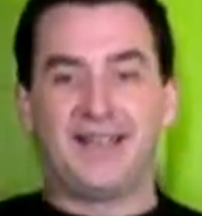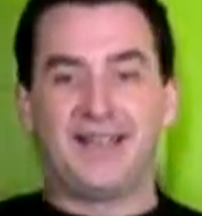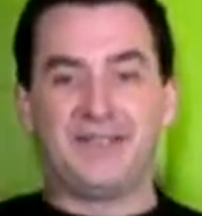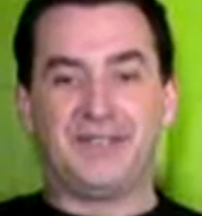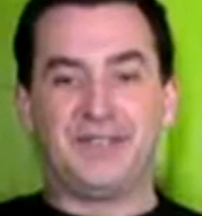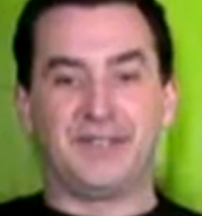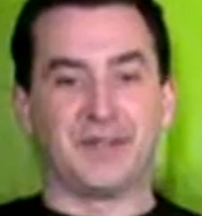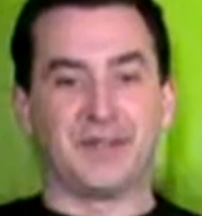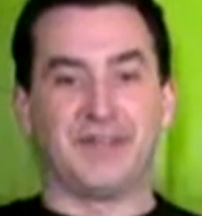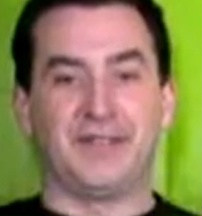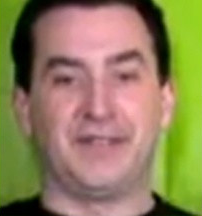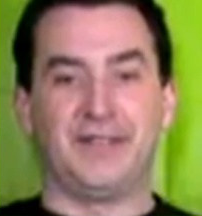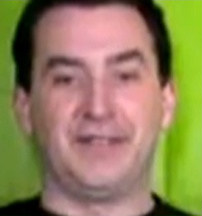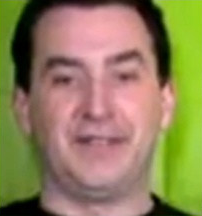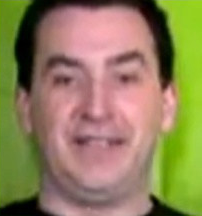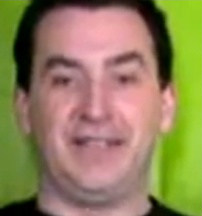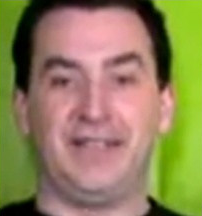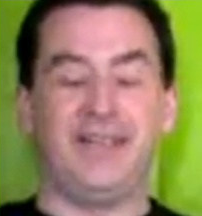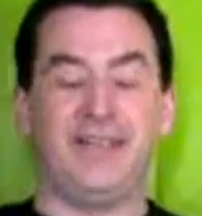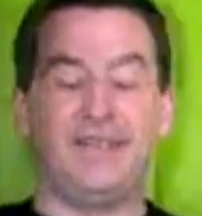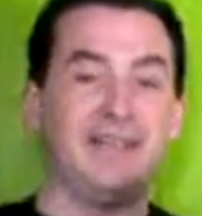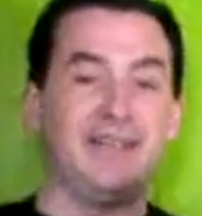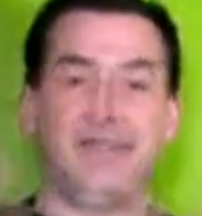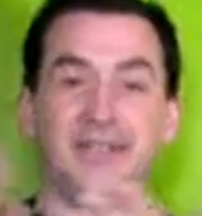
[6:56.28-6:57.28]
during
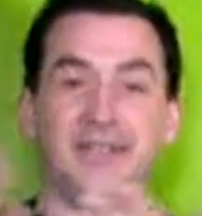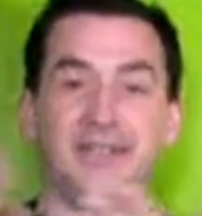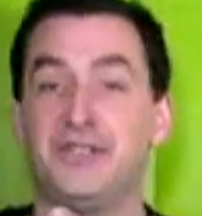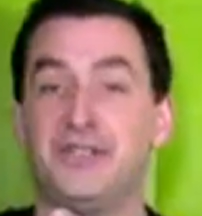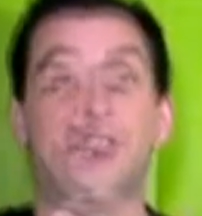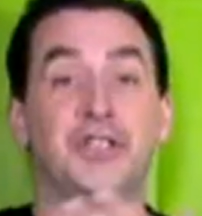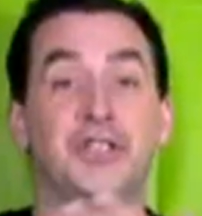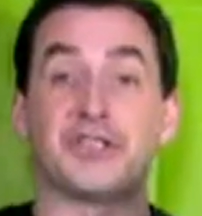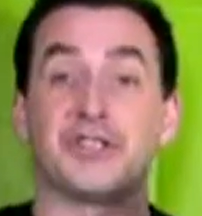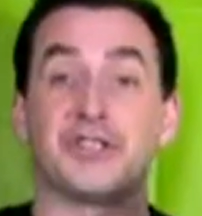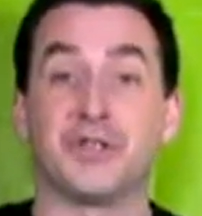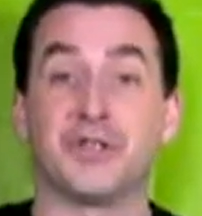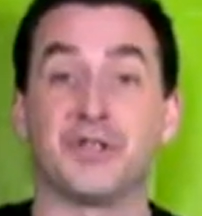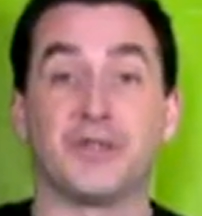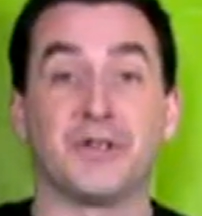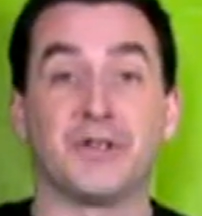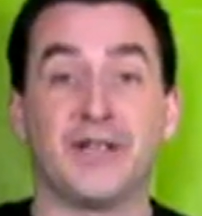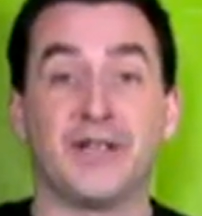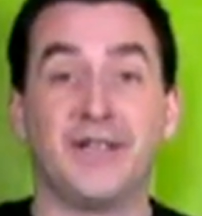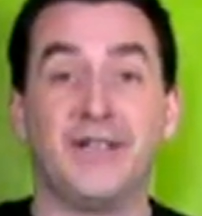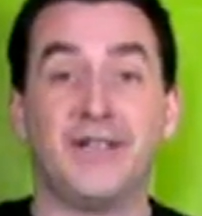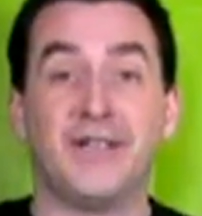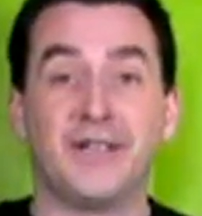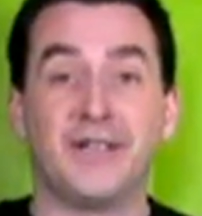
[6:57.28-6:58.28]
the ninja
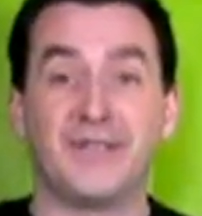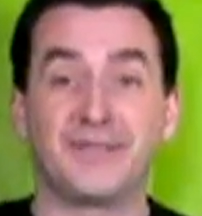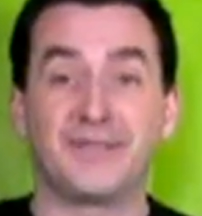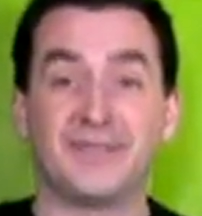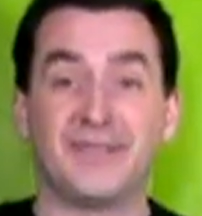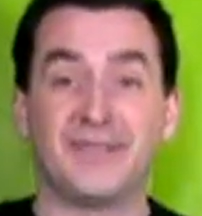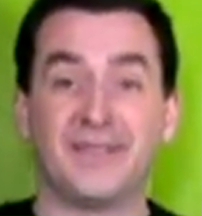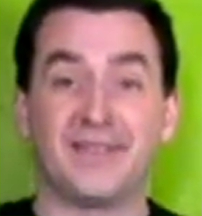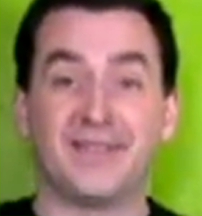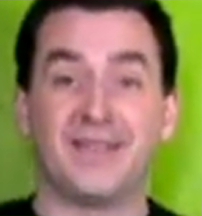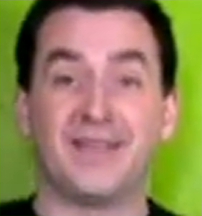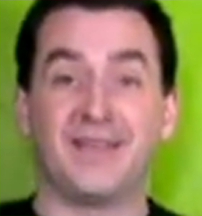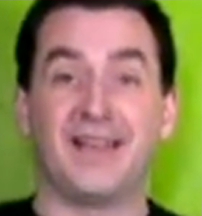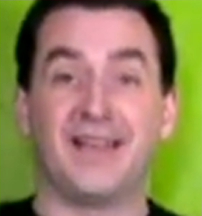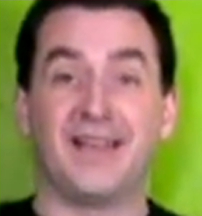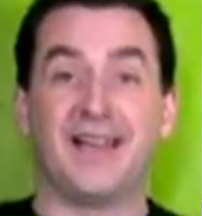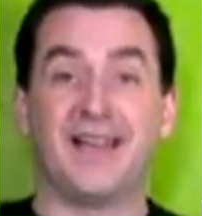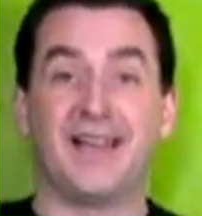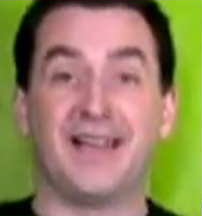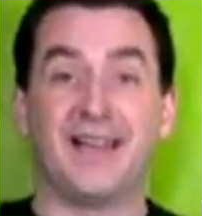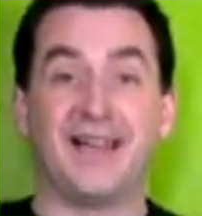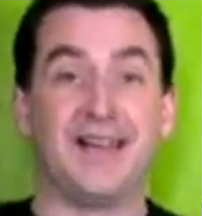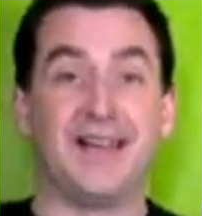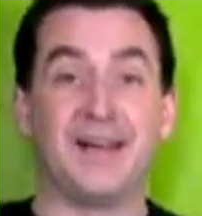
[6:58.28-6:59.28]
story,
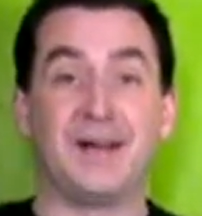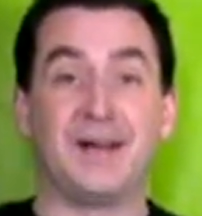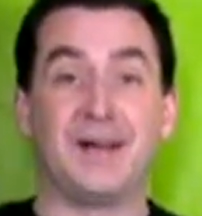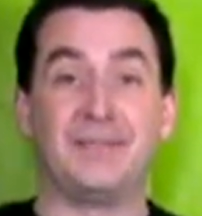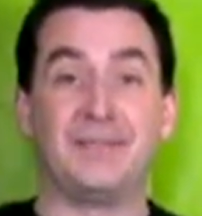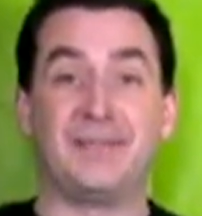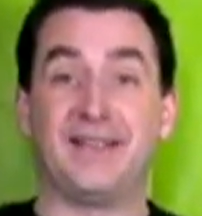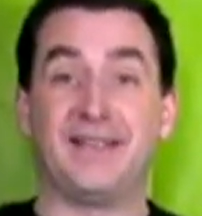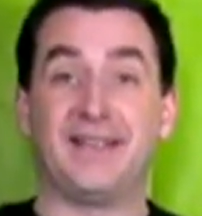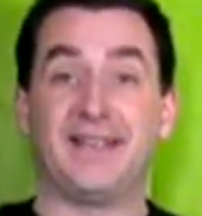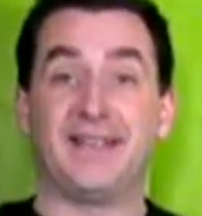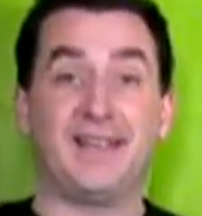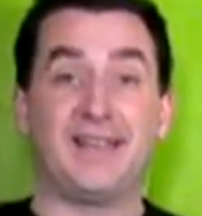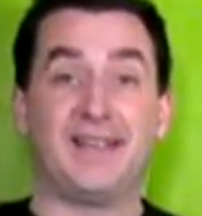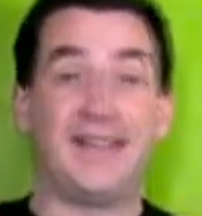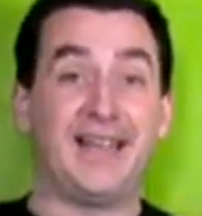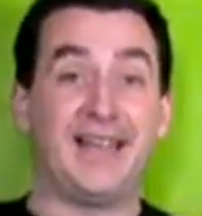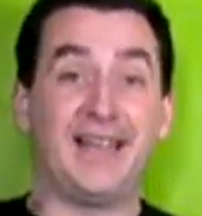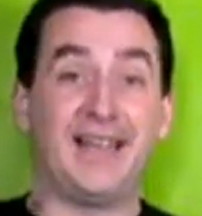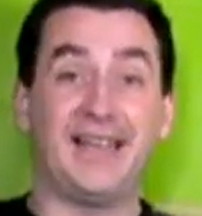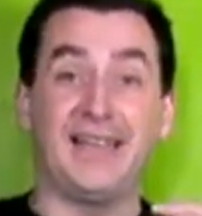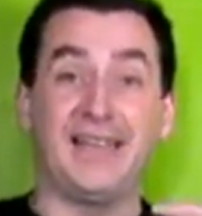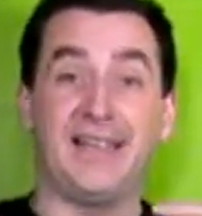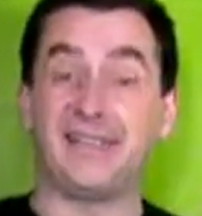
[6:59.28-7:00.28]
um,
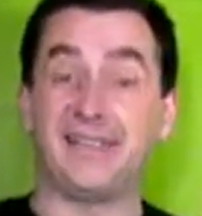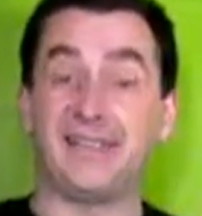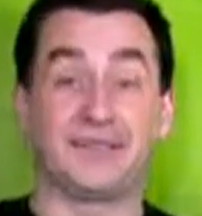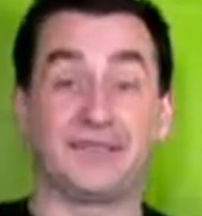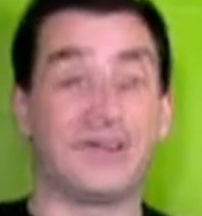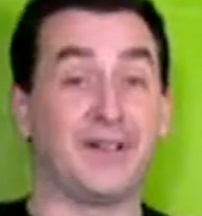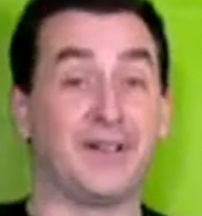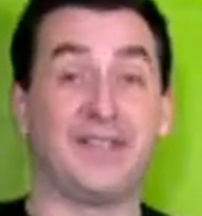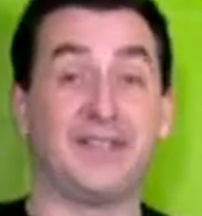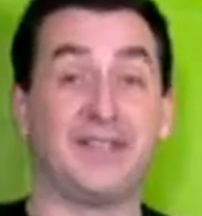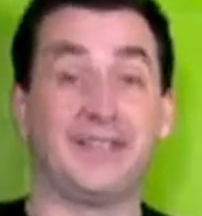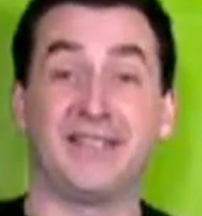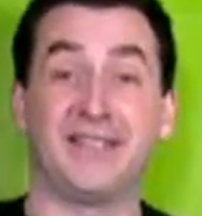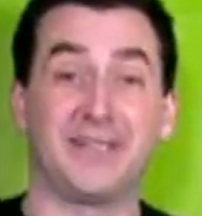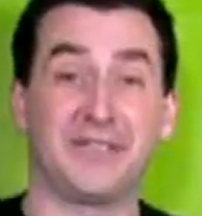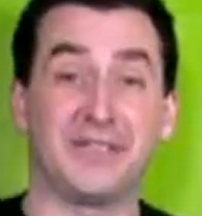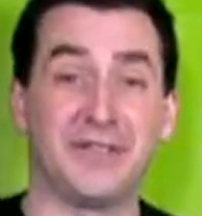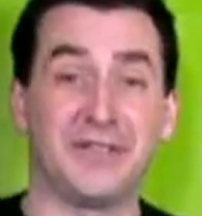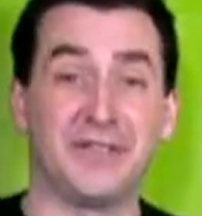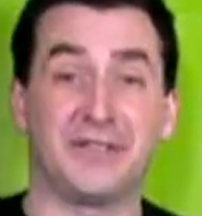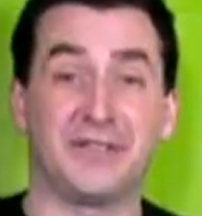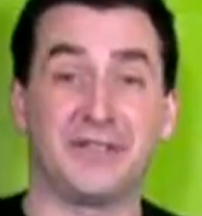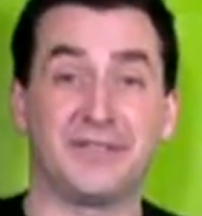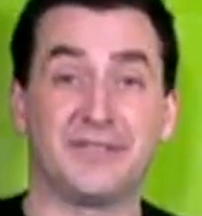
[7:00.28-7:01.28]
his friend gets
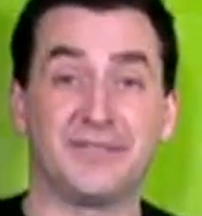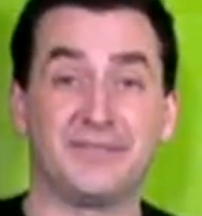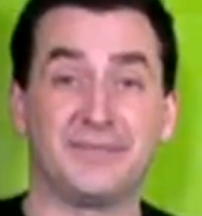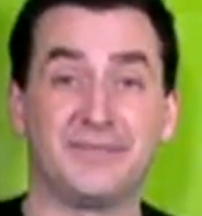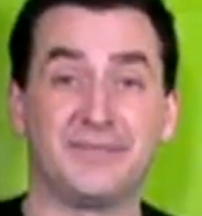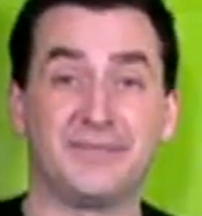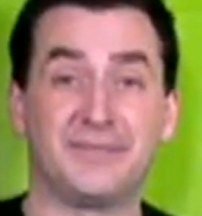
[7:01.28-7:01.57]
hurt.